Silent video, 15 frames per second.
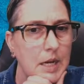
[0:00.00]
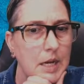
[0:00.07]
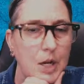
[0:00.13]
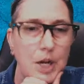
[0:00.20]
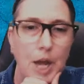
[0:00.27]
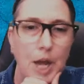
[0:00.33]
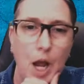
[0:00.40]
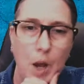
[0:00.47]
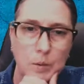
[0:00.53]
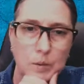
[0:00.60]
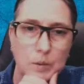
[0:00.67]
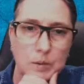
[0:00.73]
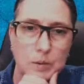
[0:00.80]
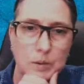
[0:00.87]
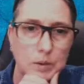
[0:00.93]
No,
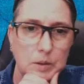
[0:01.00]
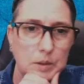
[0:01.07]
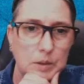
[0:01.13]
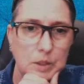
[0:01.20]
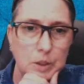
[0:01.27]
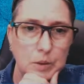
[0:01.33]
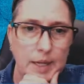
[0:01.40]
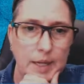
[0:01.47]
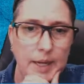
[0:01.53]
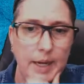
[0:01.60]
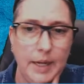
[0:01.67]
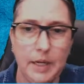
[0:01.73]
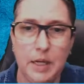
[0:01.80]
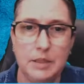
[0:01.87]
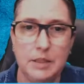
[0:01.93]
you
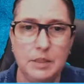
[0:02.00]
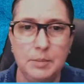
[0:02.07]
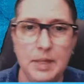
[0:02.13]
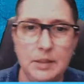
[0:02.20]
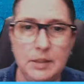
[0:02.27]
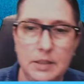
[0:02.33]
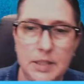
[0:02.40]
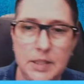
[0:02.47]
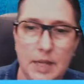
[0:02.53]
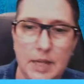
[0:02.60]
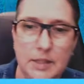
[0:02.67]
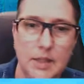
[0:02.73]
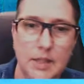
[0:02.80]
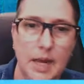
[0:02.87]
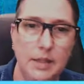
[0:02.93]
can't customize the
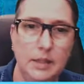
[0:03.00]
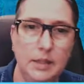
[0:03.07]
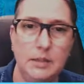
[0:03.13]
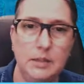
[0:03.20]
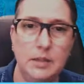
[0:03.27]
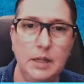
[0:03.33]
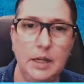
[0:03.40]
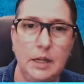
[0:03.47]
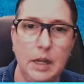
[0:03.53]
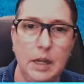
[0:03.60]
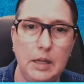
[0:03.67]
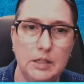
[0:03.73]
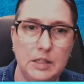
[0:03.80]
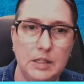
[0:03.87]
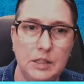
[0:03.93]
text. That is a
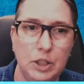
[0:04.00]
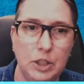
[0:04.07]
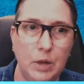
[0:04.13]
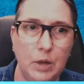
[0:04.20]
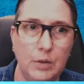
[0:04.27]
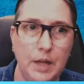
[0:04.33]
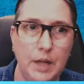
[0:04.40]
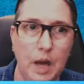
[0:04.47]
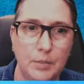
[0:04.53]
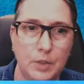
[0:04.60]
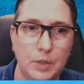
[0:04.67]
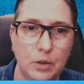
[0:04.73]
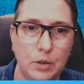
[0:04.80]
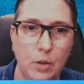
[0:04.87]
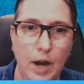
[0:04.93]
extension only
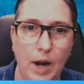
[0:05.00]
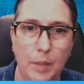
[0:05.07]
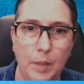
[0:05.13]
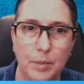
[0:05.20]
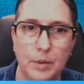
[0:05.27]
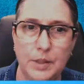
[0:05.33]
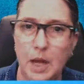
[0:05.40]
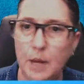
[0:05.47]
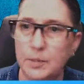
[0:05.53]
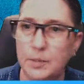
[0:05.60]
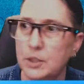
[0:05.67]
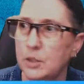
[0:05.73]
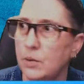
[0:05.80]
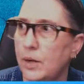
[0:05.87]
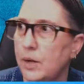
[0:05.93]
option or app only
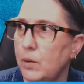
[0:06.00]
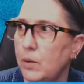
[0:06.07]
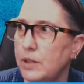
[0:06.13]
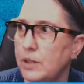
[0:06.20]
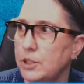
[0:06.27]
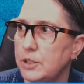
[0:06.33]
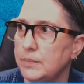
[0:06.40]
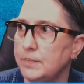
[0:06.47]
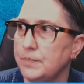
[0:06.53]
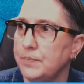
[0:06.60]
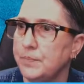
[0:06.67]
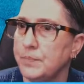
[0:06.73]
option. Great question.